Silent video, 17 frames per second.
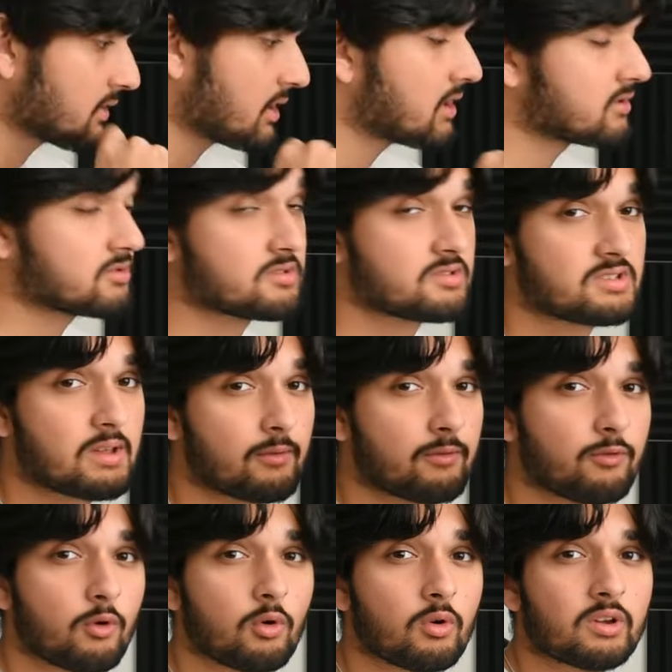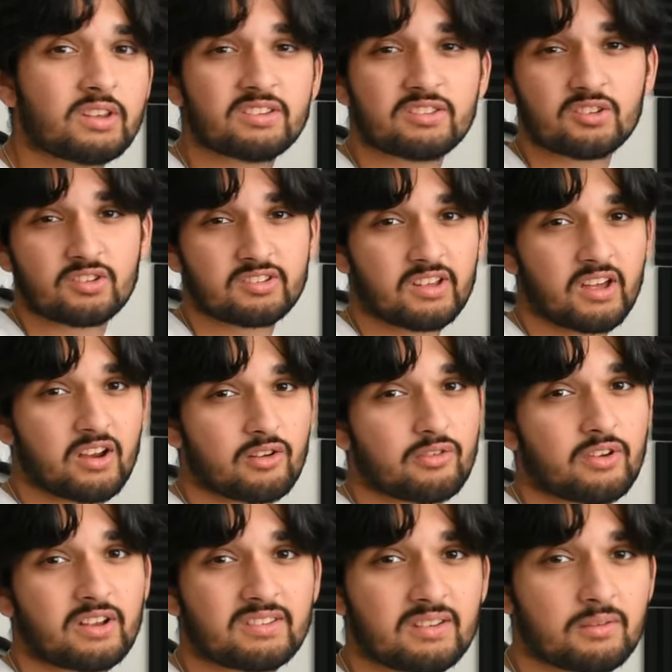So step 4 is your sound
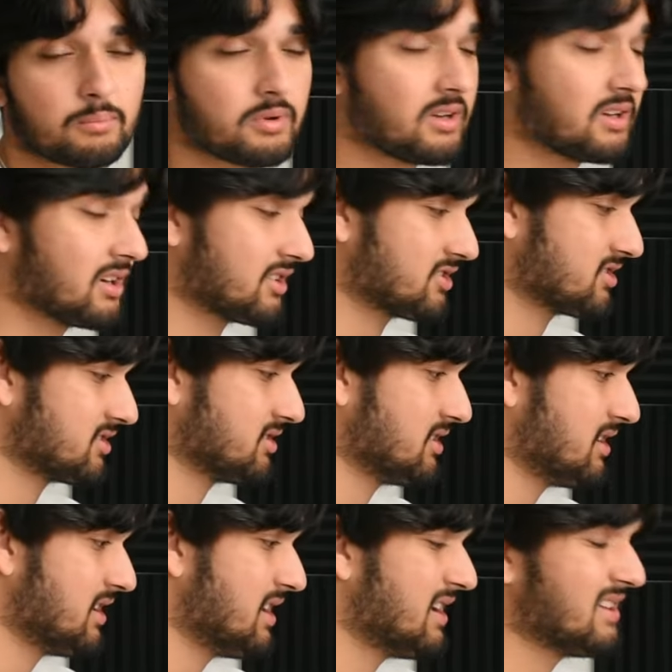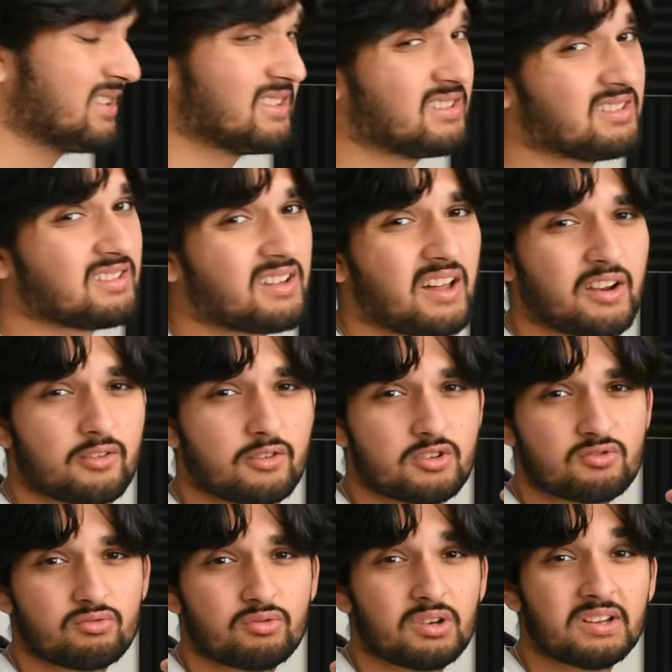effects and percussion. This is kind of
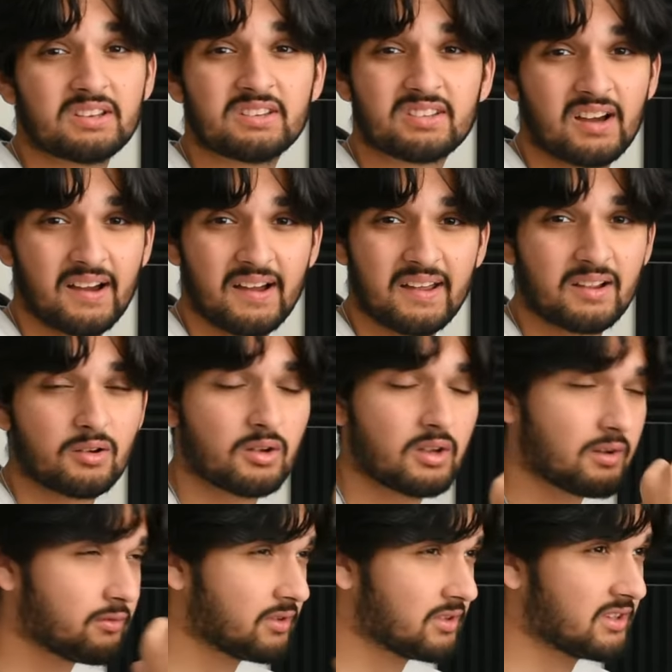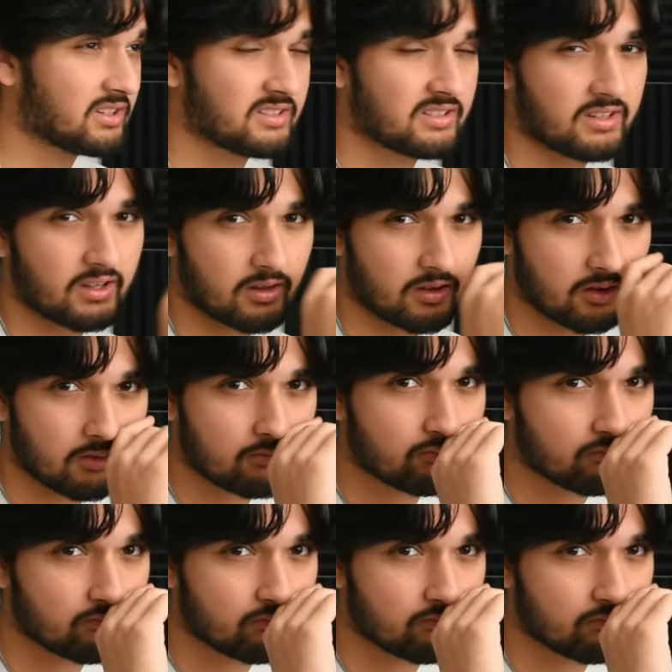just really tying everything together.